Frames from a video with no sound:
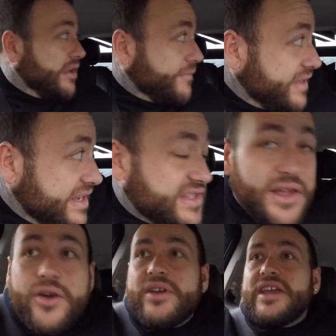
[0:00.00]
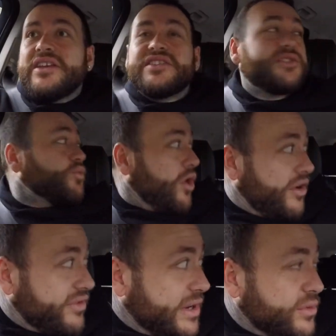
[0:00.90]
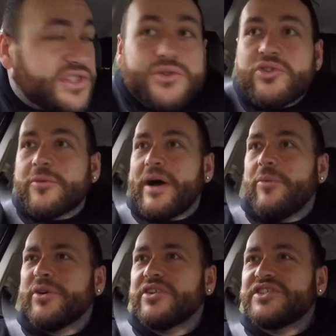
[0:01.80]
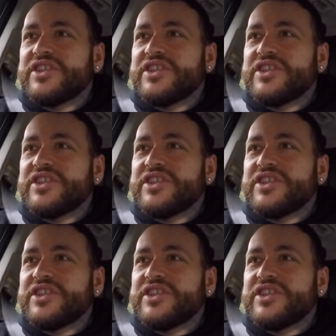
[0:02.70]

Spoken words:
of these though is what I really want to talk about, because